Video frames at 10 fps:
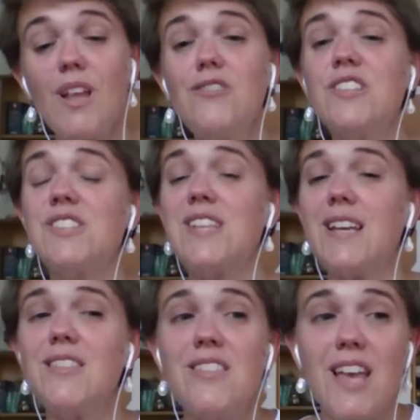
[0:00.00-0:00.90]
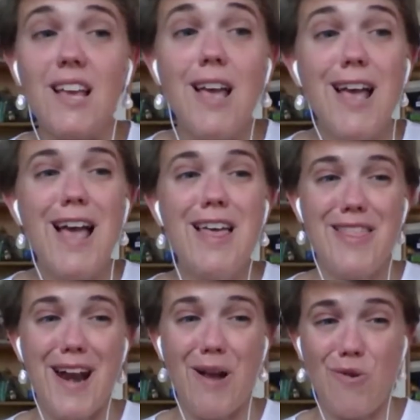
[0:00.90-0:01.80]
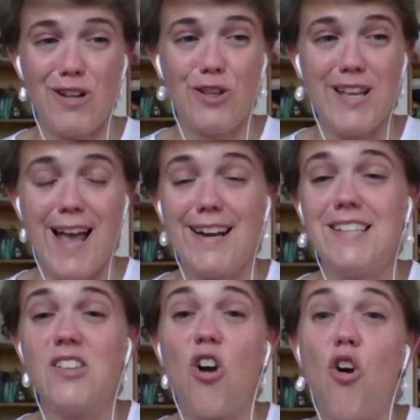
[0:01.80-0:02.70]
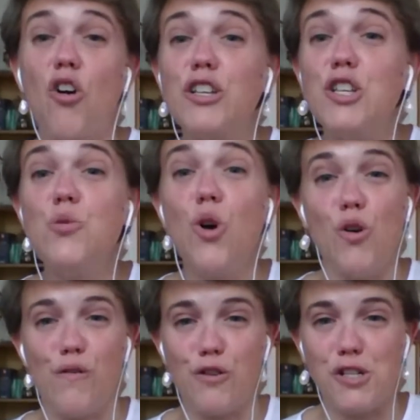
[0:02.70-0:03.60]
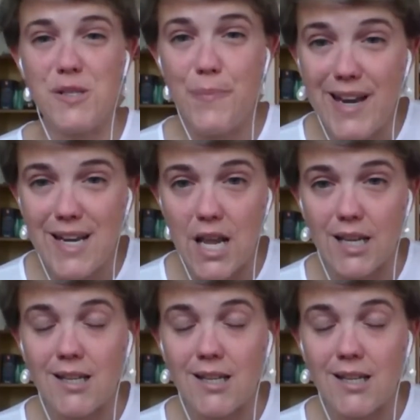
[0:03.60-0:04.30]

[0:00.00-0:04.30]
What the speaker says: And the second thing that I want to look at is, are you overspending?